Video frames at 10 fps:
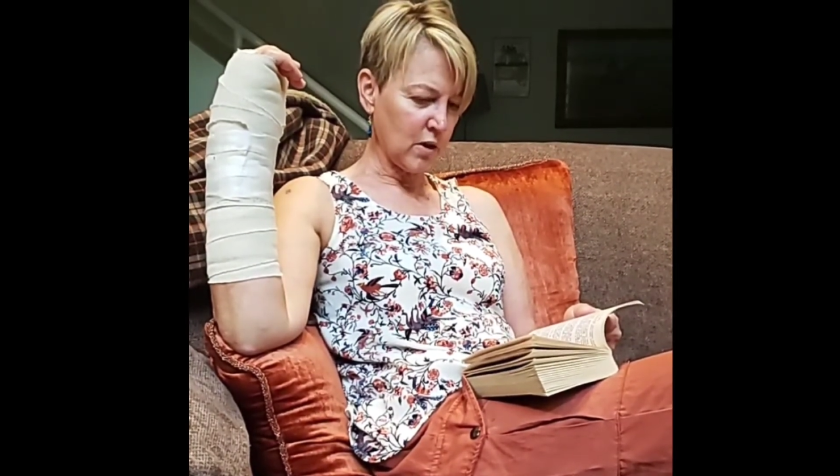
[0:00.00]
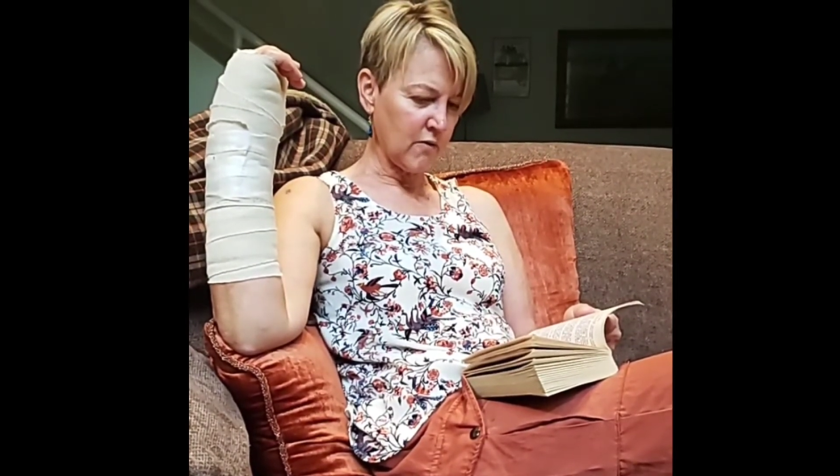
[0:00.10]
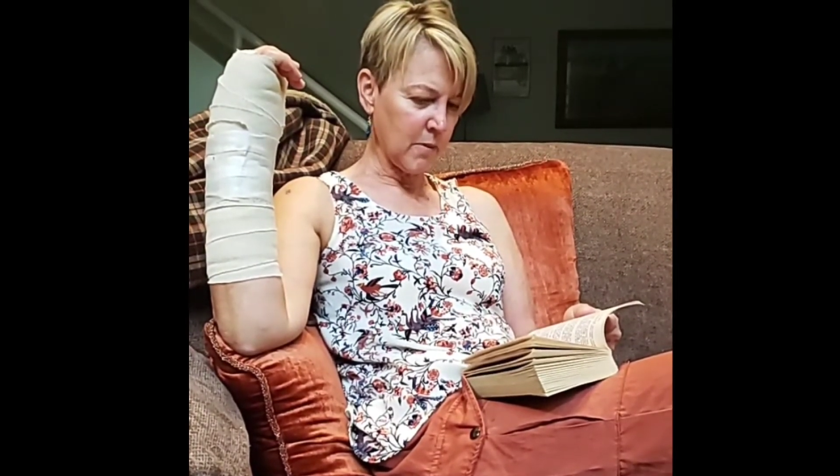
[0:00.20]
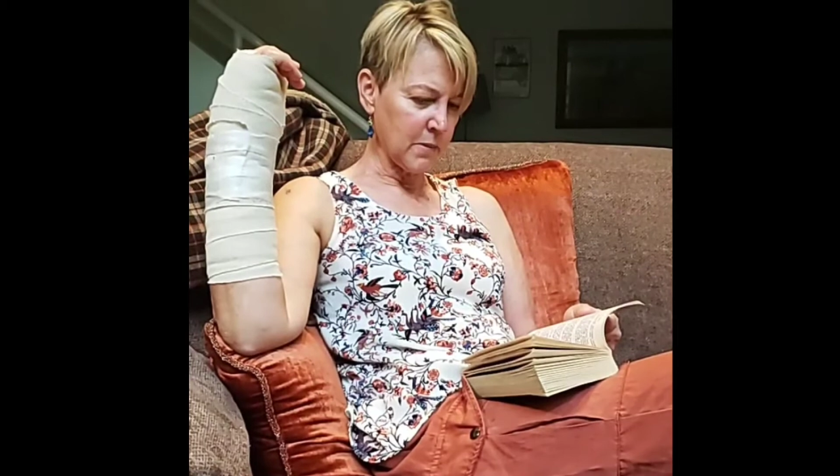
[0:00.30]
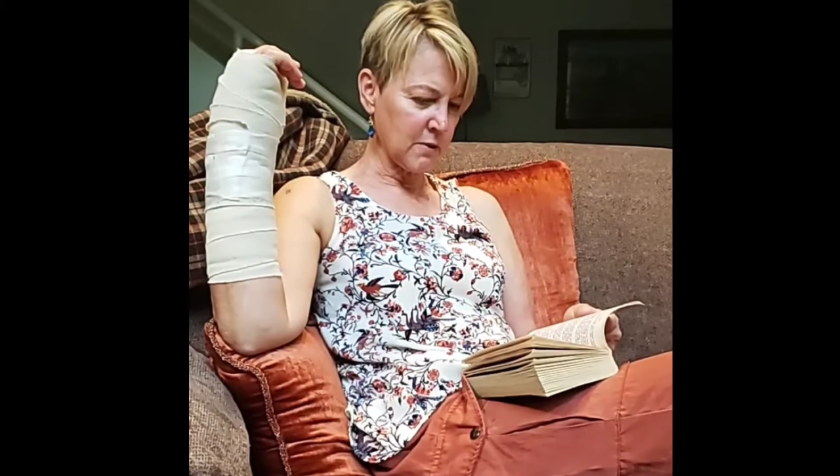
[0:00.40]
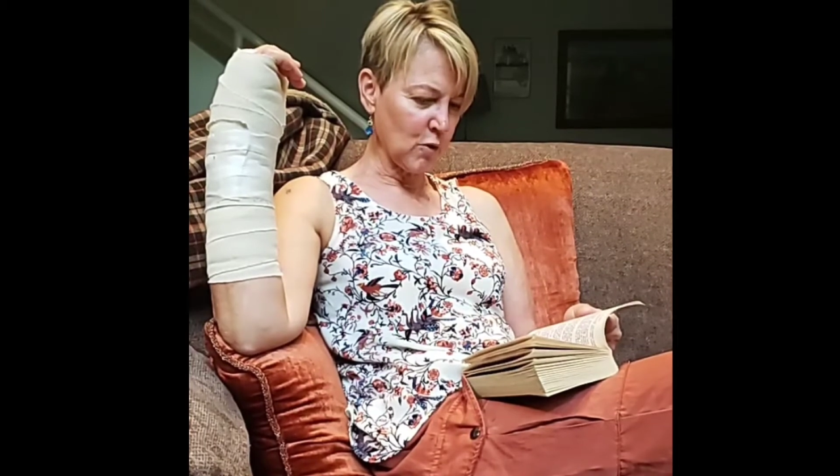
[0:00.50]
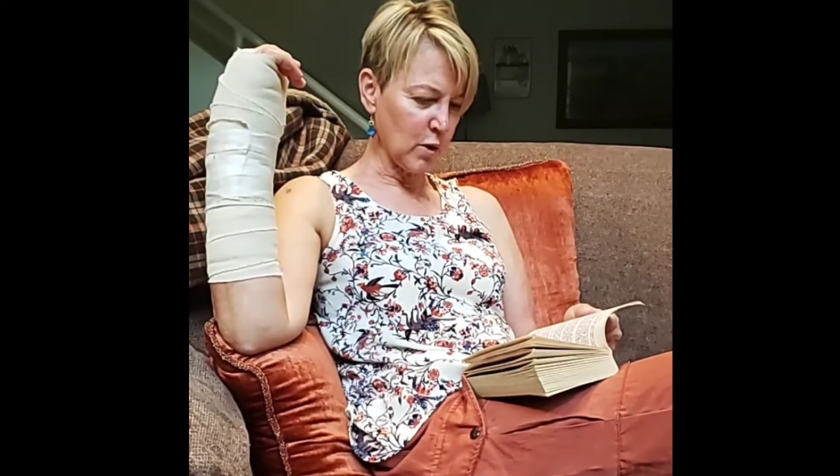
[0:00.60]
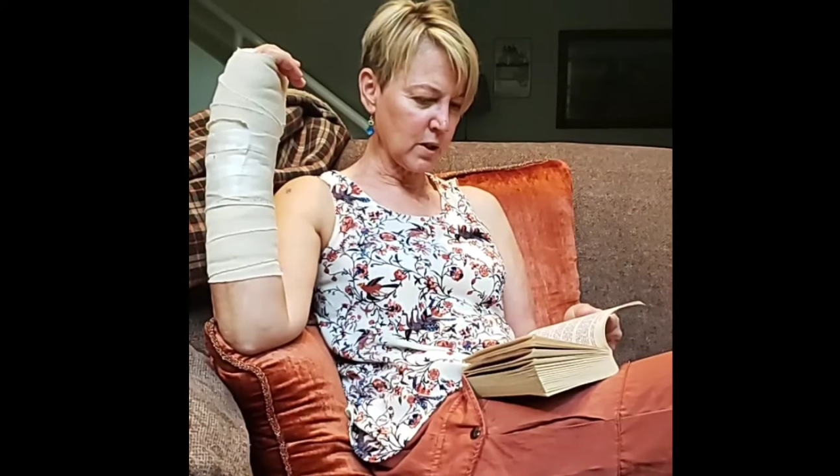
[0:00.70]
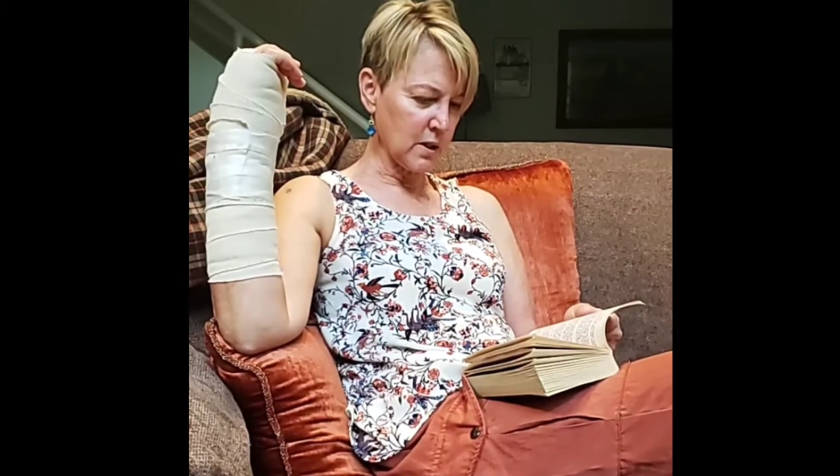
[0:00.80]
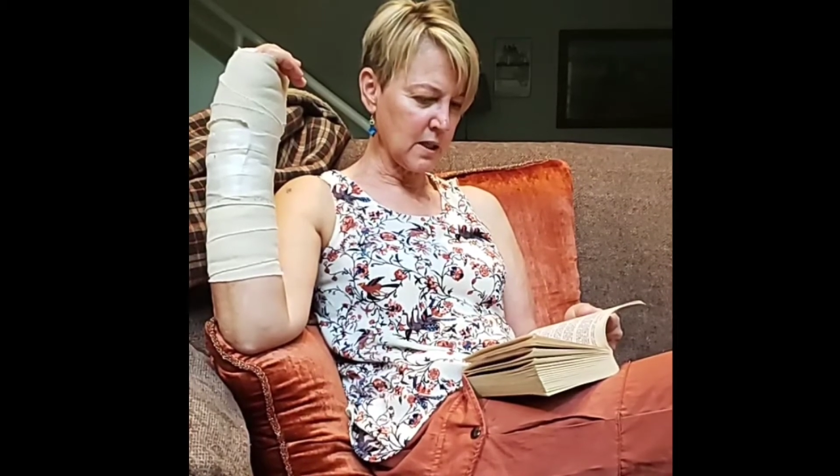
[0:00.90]
from his
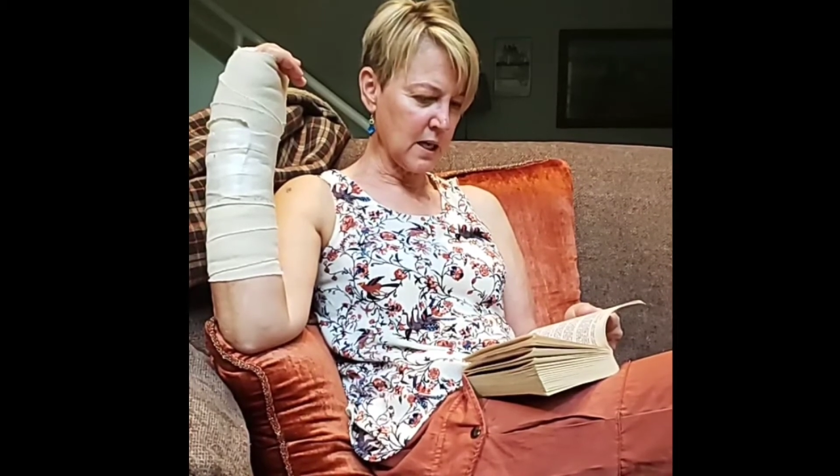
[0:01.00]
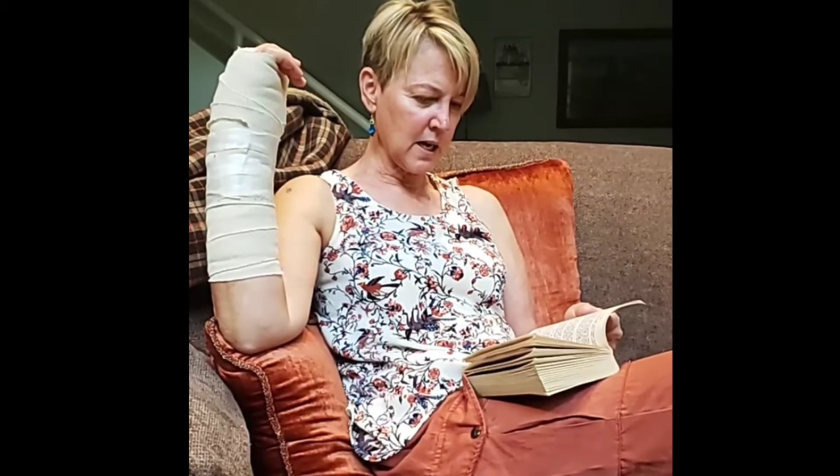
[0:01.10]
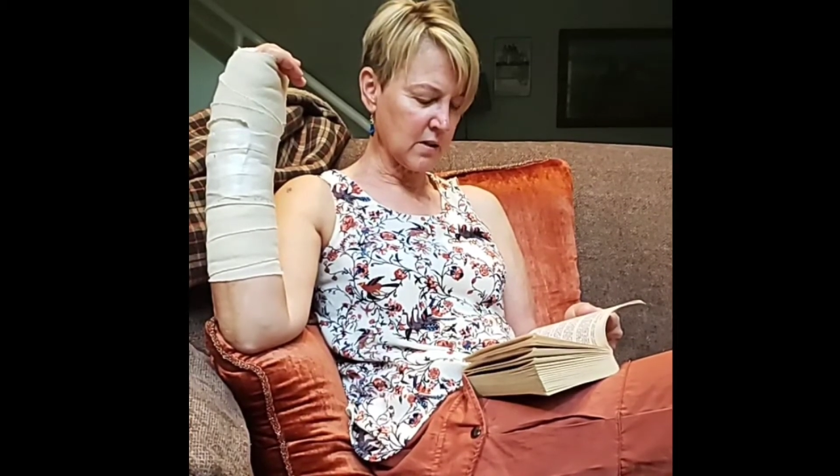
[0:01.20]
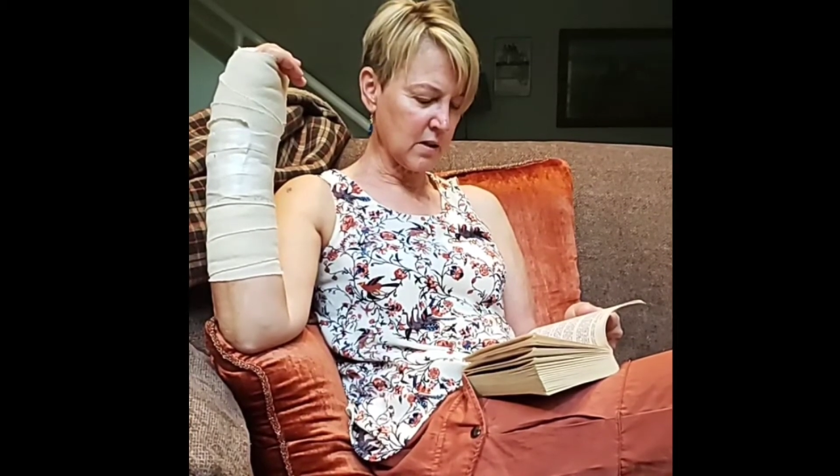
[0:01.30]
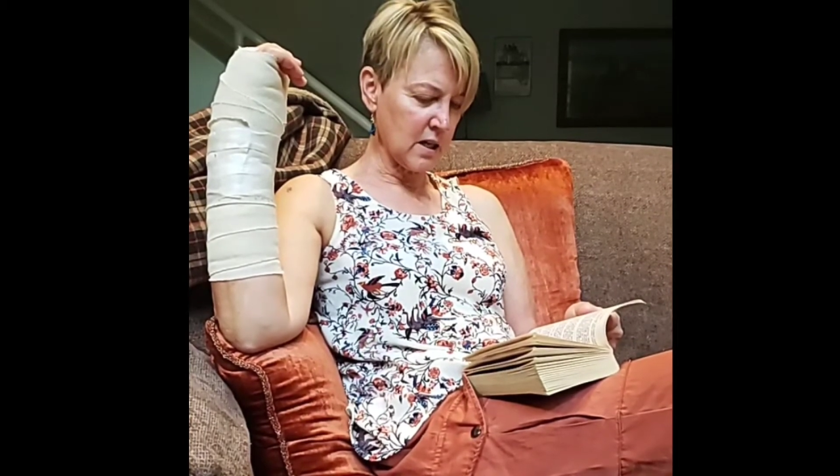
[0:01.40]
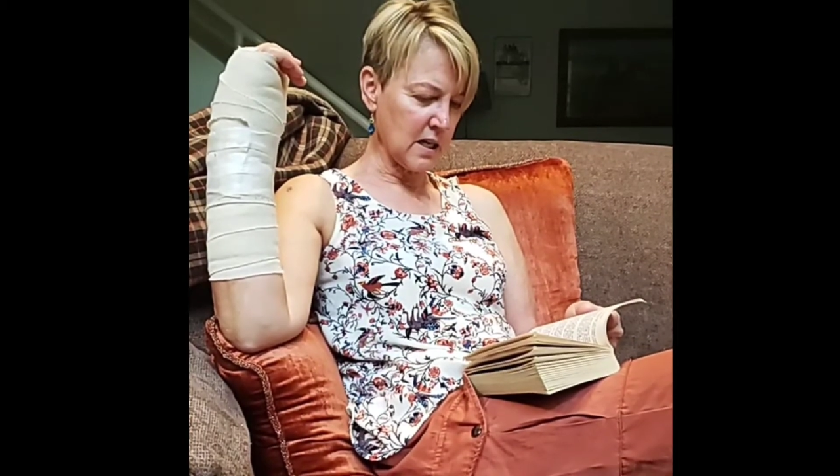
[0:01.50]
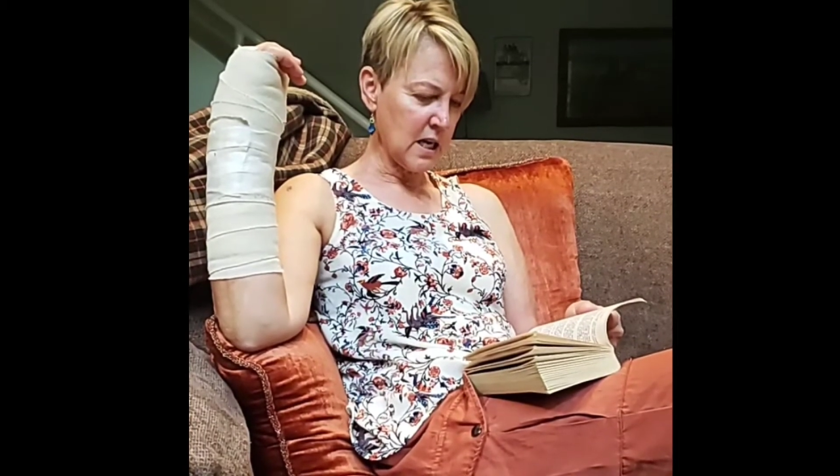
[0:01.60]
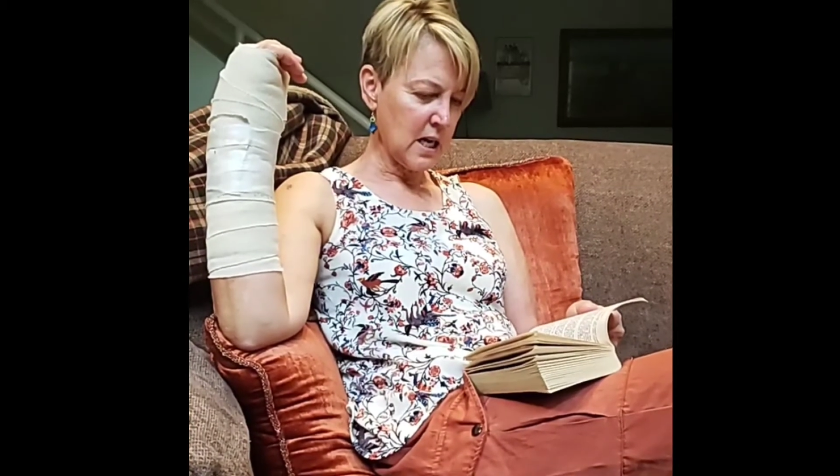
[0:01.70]
voice as he answered in